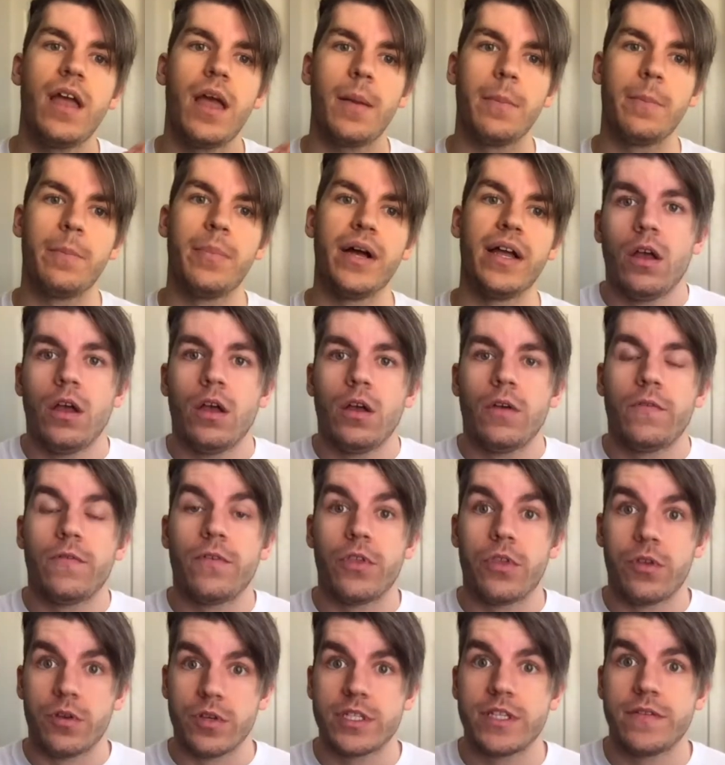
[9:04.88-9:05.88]
but for
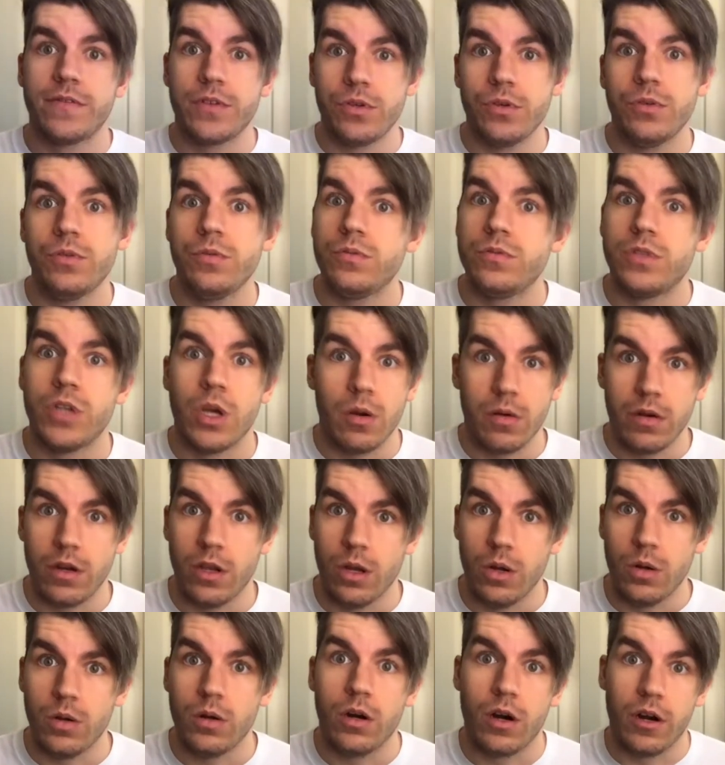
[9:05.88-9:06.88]
those of you who don't know
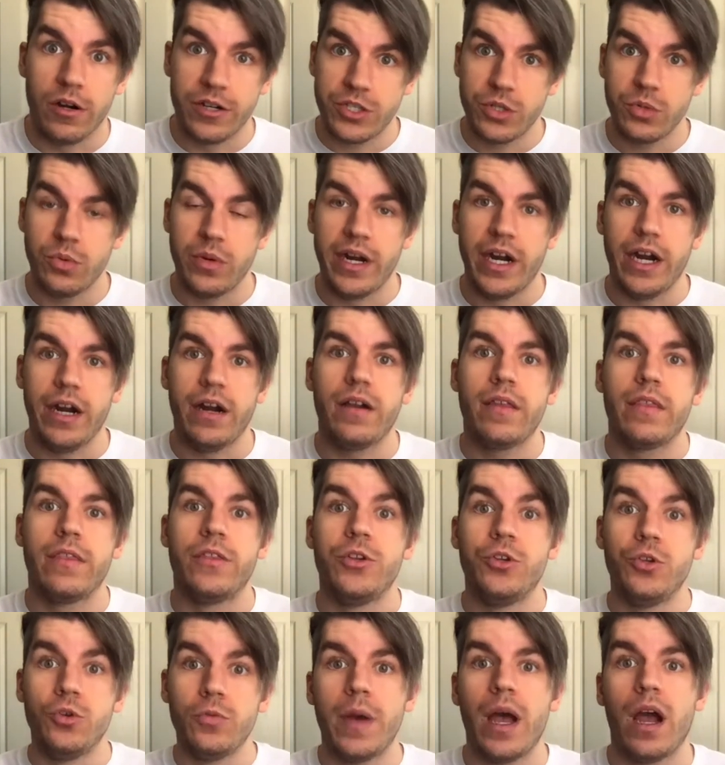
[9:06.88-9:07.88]
or aren't aware, the
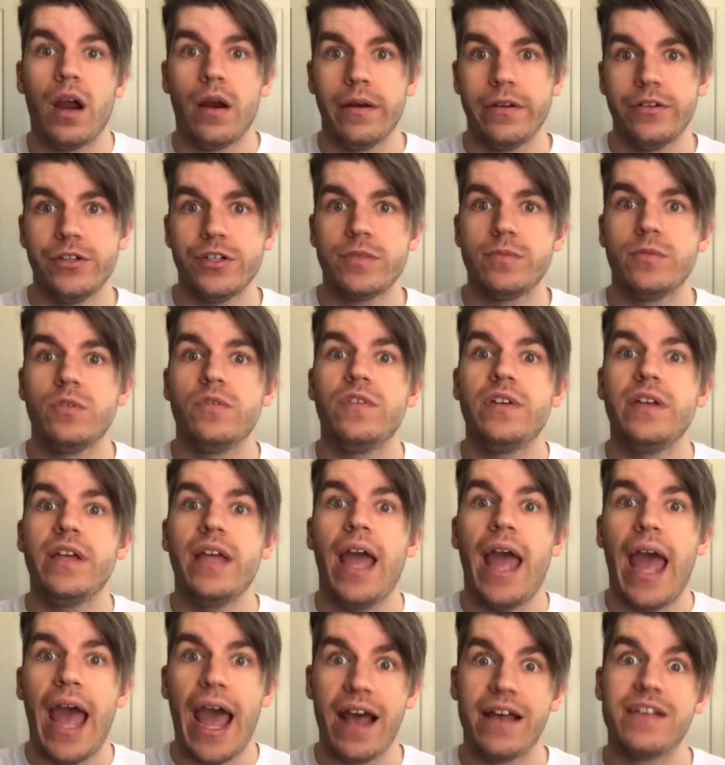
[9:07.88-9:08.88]
new Power Rangers movie
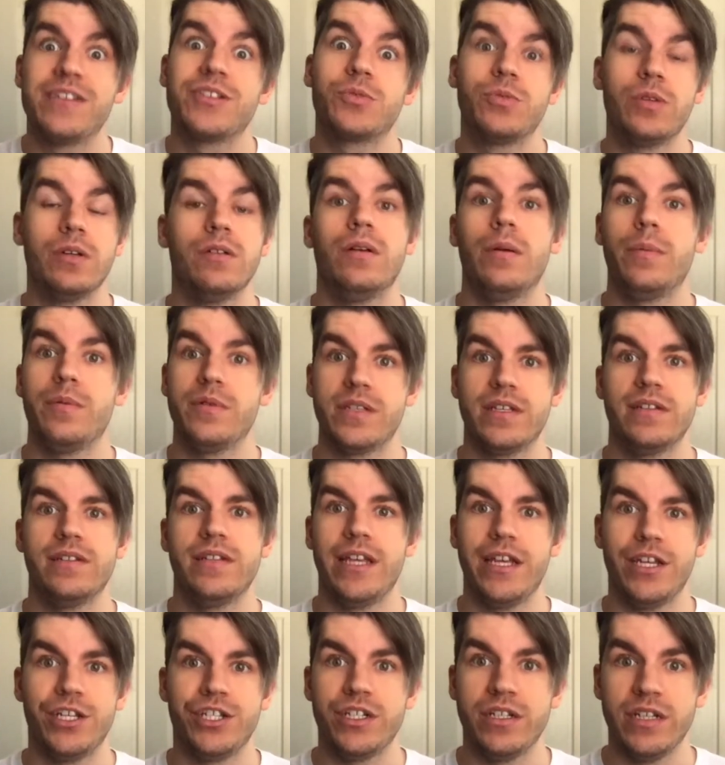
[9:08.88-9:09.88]
has queer
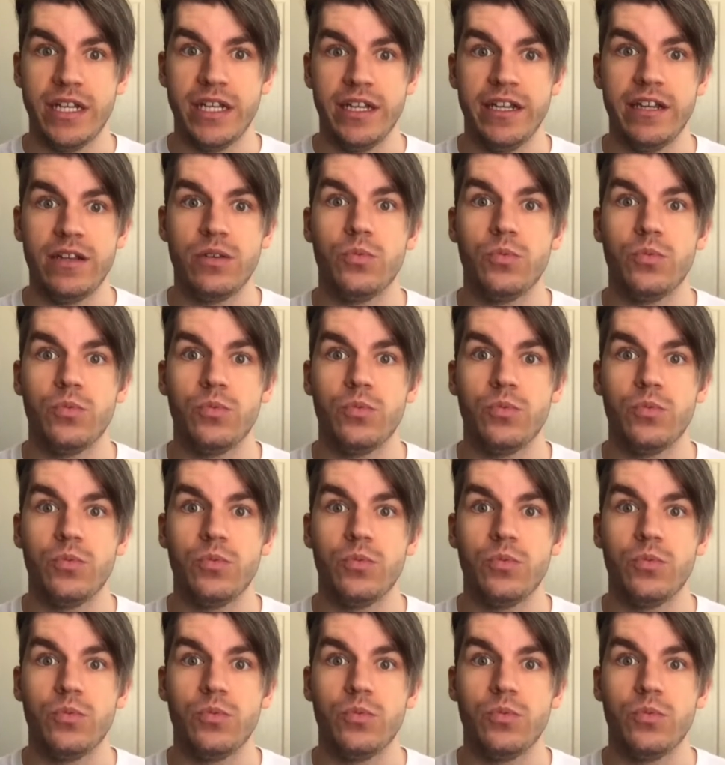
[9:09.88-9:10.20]
representation in it,